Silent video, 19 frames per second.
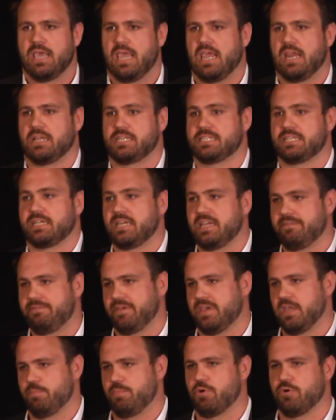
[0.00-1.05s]
in a
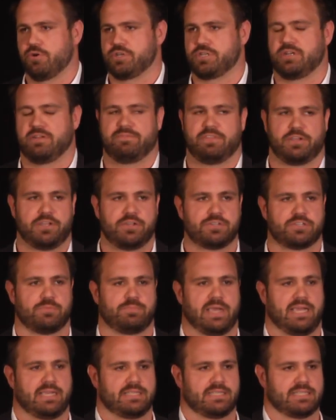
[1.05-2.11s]
significant portion of their user
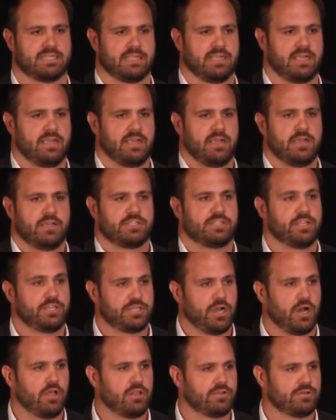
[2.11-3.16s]
base. So the
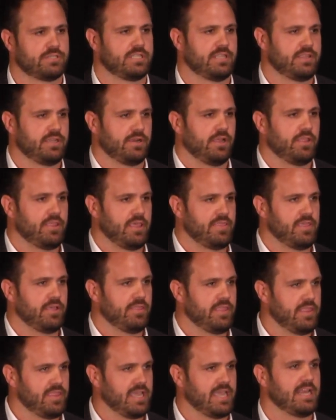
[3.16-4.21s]
dollars
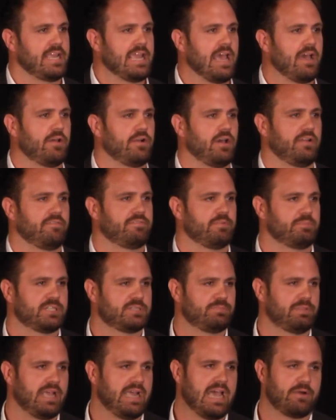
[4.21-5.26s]
that they can count on from
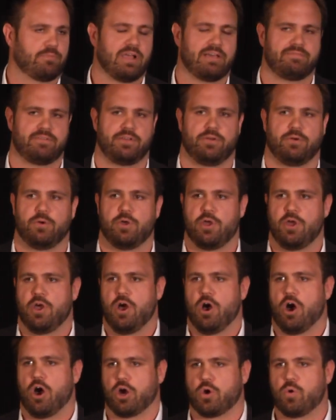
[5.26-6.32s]
display ad revenue
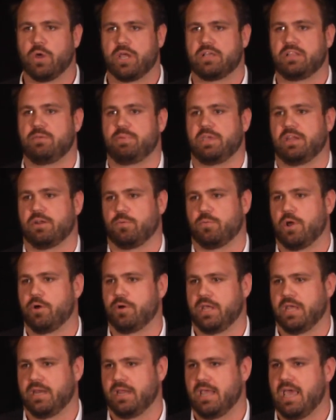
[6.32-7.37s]
are quickly being
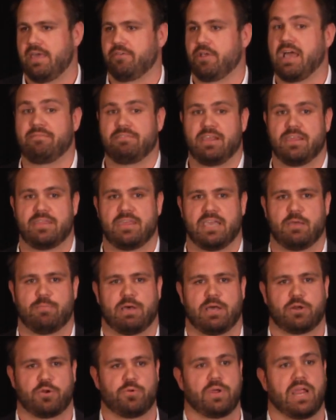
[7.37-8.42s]
eroded, and they're having to think
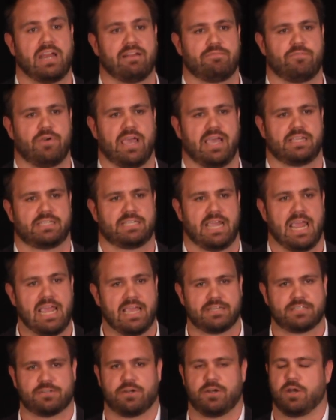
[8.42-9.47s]
about creative ways to
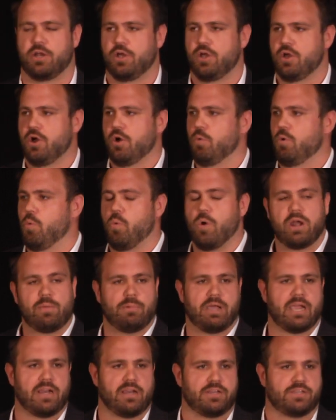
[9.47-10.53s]
answer, well, what am
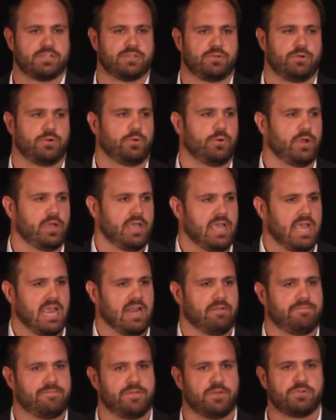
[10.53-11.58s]
I going to do
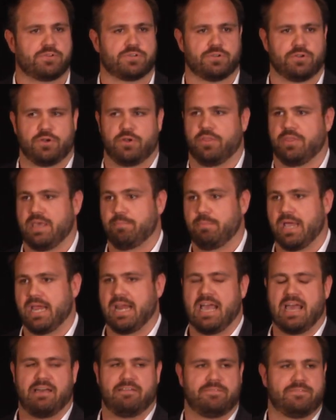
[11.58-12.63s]
in a future that
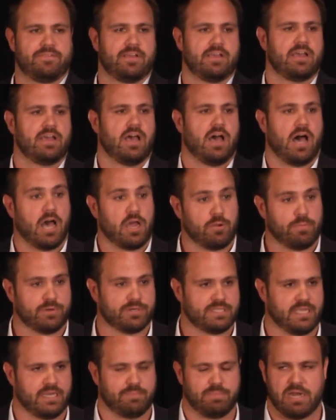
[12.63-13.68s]
might have
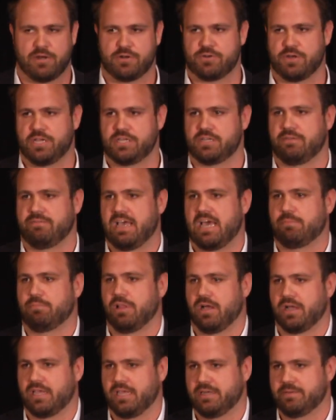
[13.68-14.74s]
100% penetration of ad
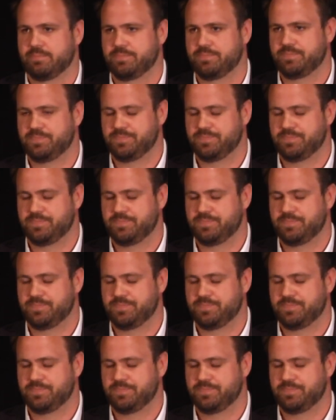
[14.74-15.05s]
blocking?